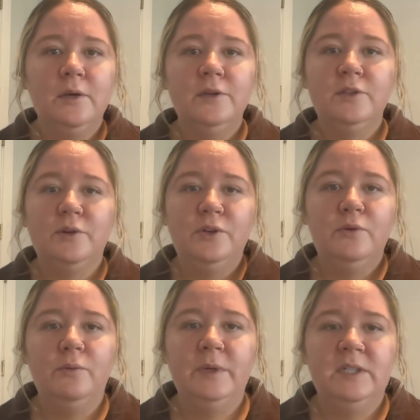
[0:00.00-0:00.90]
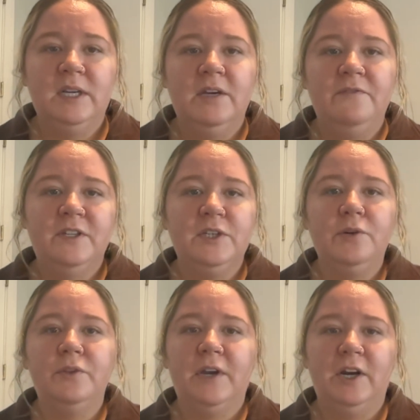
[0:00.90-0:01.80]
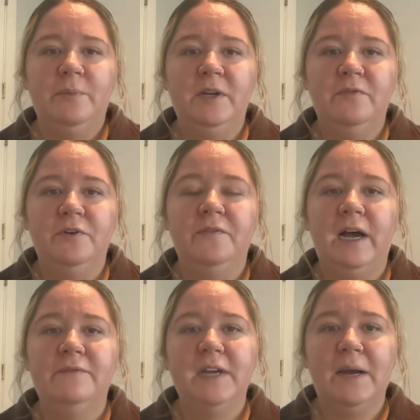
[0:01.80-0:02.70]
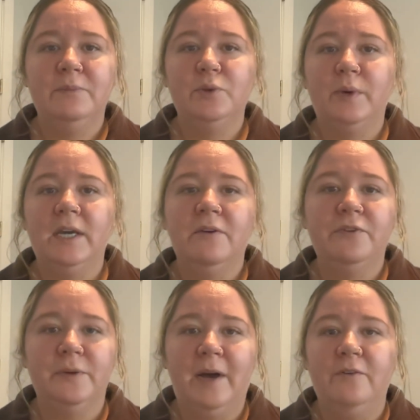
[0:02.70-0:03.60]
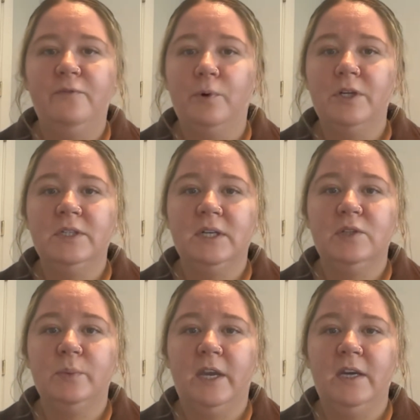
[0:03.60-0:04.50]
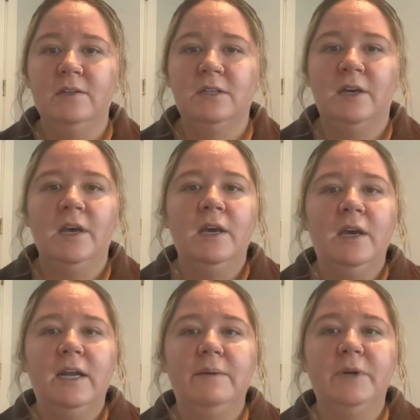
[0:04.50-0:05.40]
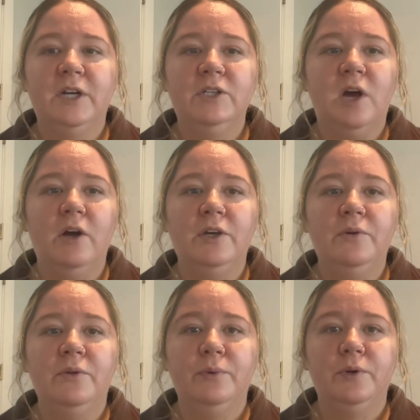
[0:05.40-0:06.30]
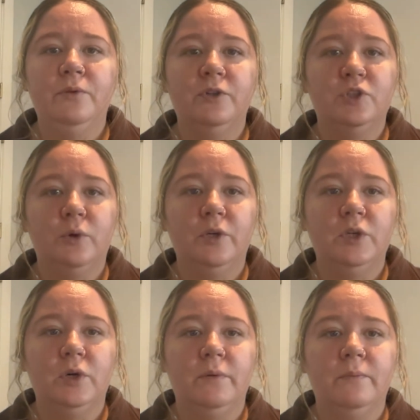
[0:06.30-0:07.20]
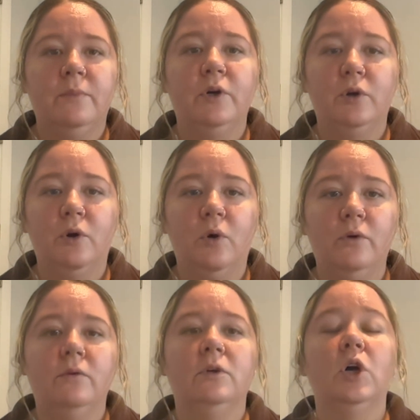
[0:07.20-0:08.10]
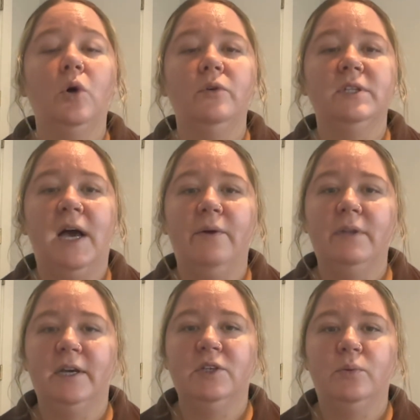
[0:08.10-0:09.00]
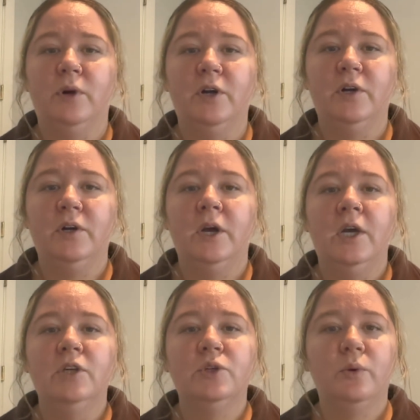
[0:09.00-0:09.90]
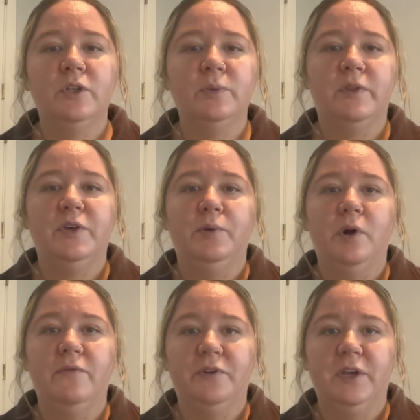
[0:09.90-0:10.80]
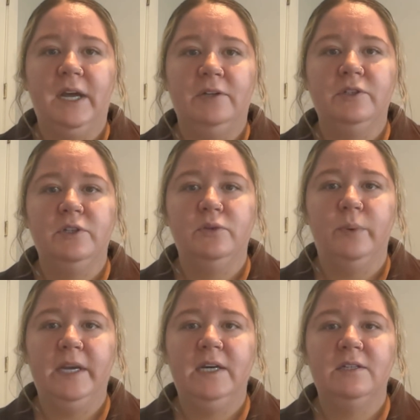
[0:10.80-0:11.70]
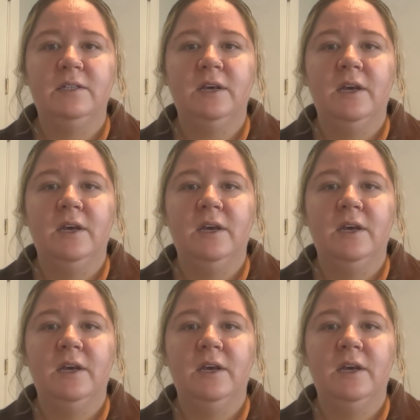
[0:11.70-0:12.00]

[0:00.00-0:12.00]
So you will be seeing physical therapy for 5 times a week for about 4 to 6 weeks, and I'm going to talk you through the short-term goals that I would like to work towards with you over the next 2 weeks.